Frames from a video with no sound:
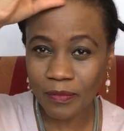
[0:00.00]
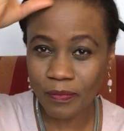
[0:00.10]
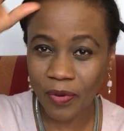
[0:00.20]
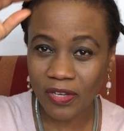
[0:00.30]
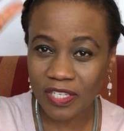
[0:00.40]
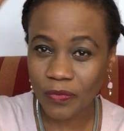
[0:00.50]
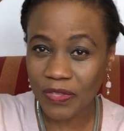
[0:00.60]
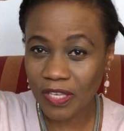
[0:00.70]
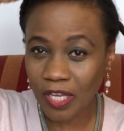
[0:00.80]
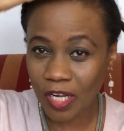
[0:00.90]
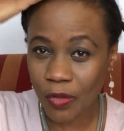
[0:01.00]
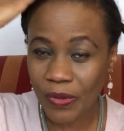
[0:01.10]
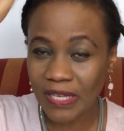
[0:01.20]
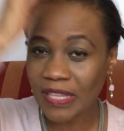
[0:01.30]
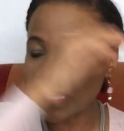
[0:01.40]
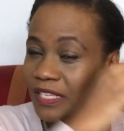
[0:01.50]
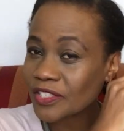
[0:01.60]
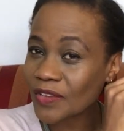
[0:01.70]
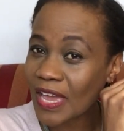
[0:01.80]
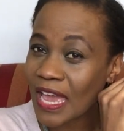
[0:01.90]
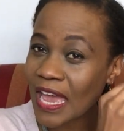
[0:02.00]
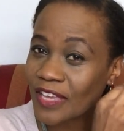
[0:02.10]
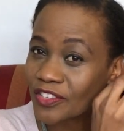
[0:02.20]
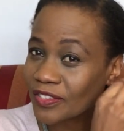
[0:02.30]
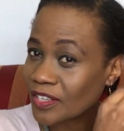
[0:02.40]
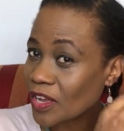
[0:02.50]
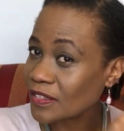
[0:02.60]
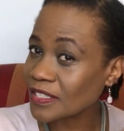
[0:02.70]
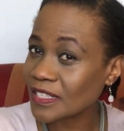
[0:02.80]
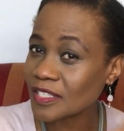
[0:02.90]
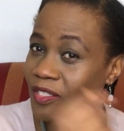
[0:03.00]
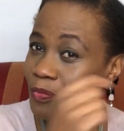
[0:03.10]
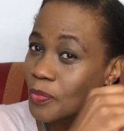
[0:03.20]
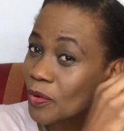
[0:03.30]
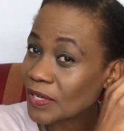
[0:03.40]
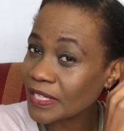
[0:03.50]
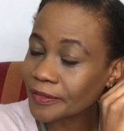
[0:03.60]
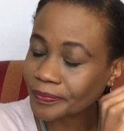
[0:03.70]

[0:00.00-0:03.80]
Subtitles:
bonding with the gluing things to your hair and just the constant pulling